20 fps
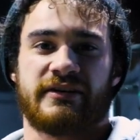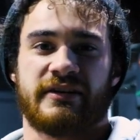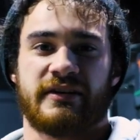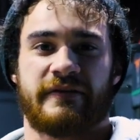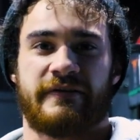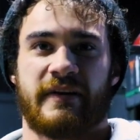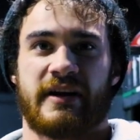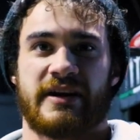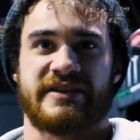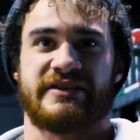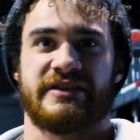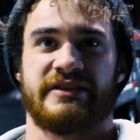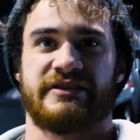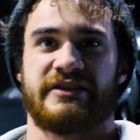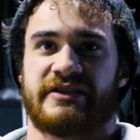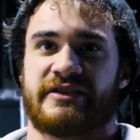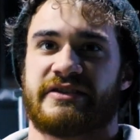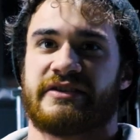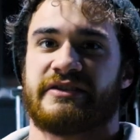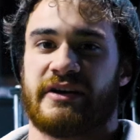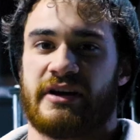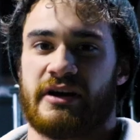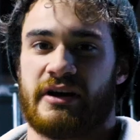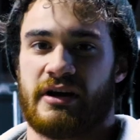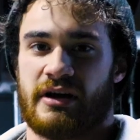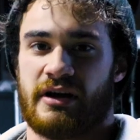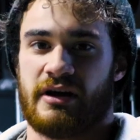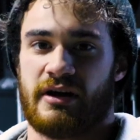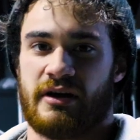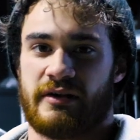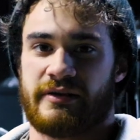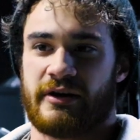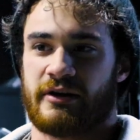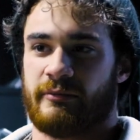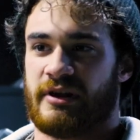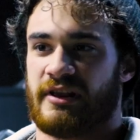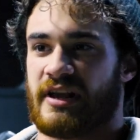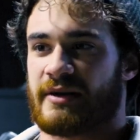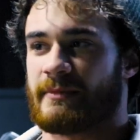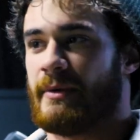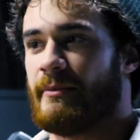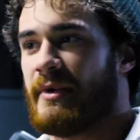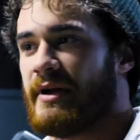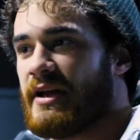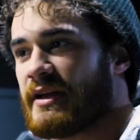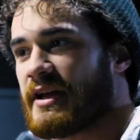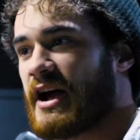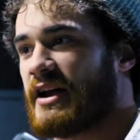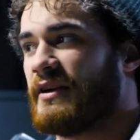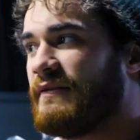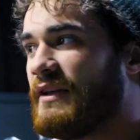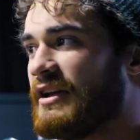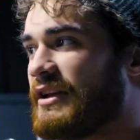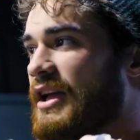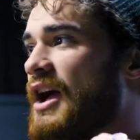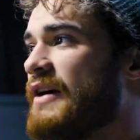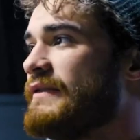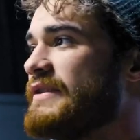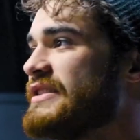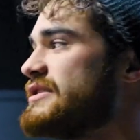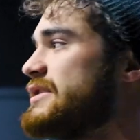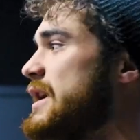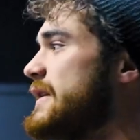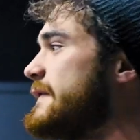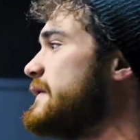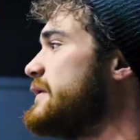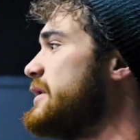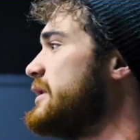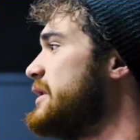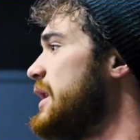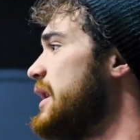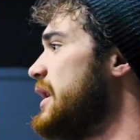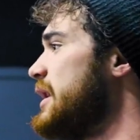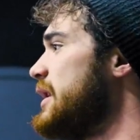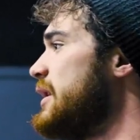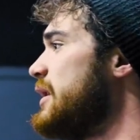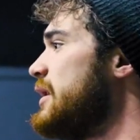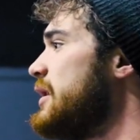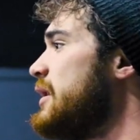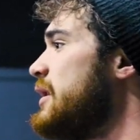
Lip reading: nothing fancy, just that'll be like my main kind of like heavy set for the day.